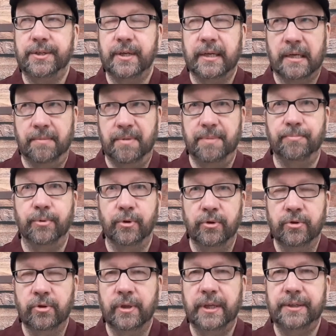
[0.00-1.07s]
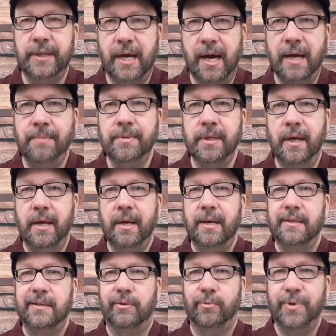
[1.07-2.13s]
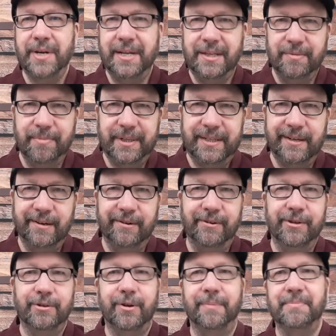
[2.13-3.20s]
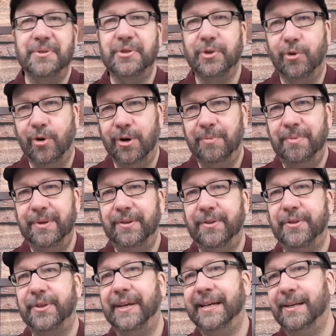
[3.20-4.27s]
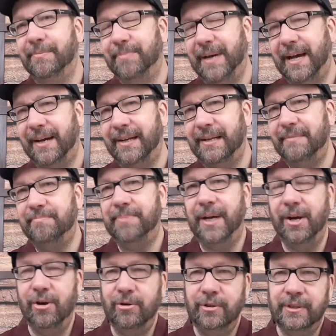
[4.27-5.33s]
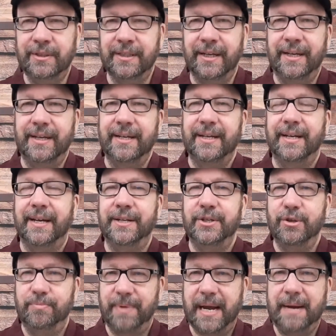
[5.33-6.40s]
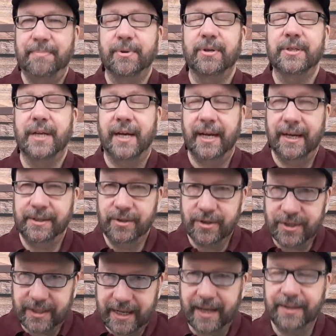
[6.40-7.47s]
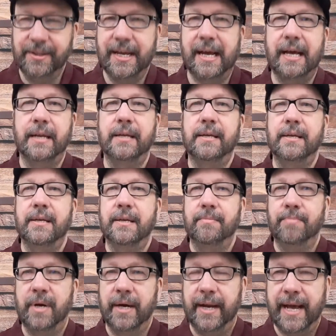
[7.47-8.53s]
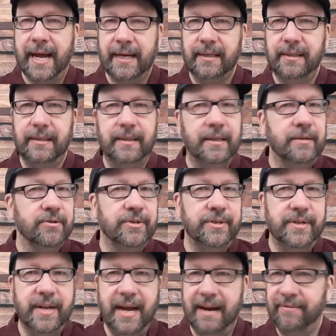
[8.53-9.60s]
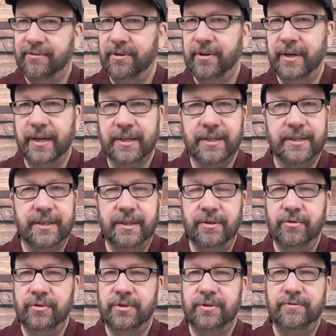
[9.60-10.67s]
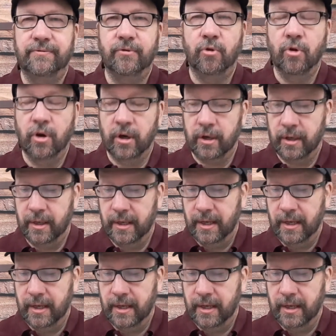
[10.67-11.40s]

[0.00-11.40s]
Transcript: can be brutal at times. So read the material, absorb it, think about it, post, and do papers. I understand that, but there's never an excuse for